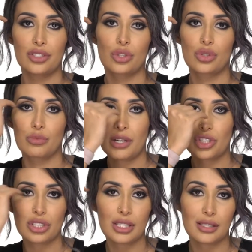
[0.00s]
So make
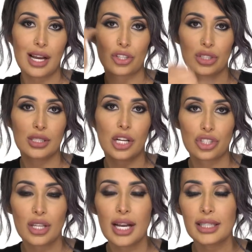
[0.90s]
sure it doesn't actually
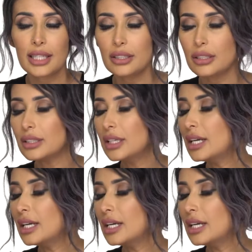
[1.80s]
touch the eyeliner.